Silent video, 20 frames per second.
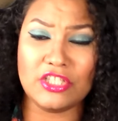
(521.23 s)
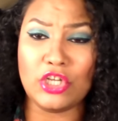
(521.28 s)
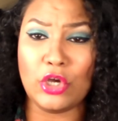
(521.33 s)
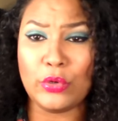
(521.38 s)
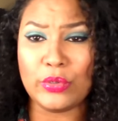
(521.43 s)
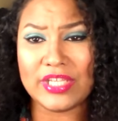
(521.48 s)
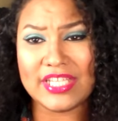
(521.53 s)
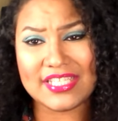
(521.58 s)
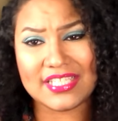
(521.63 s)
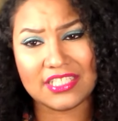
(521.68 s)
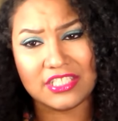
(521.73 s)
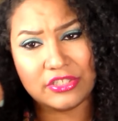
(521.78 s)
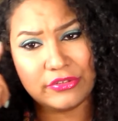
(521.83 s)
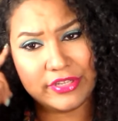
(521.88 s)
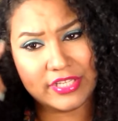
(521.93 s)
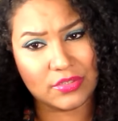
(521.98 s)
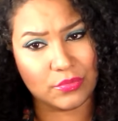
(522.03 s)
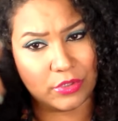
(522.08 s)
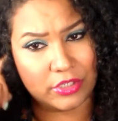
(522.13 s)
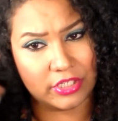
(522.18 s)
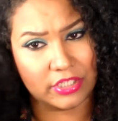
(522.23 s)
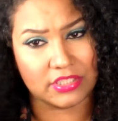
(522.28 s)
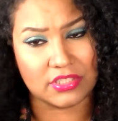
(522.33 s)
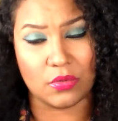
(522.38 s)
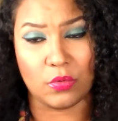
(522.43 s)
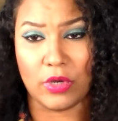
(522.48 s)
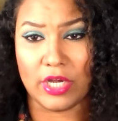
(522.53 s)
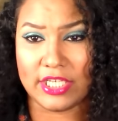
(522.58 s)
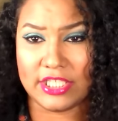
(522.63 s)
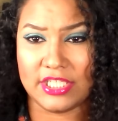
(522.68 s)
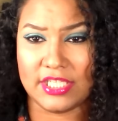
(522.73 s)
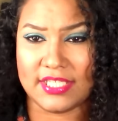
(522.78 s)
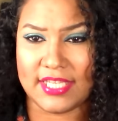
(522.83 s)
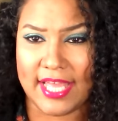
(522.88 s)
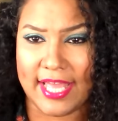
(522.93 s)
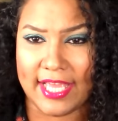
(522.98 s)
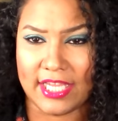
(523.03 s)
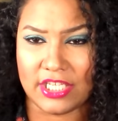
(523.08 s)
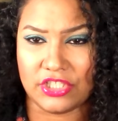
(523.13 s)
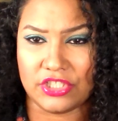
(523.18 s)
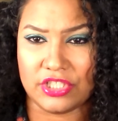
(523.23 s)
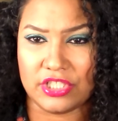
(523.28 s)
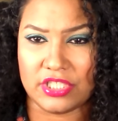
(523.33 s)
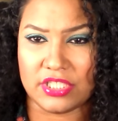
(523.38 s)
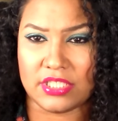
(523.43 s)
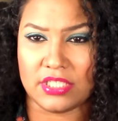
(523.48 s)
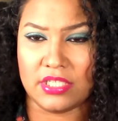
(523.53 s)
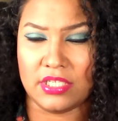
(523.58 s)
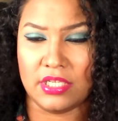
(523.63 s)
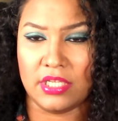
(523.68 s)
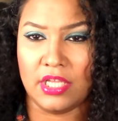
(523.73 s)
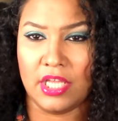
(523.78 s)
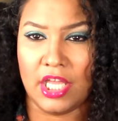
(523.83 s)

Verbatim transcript: don't listen to his words, watch his actions.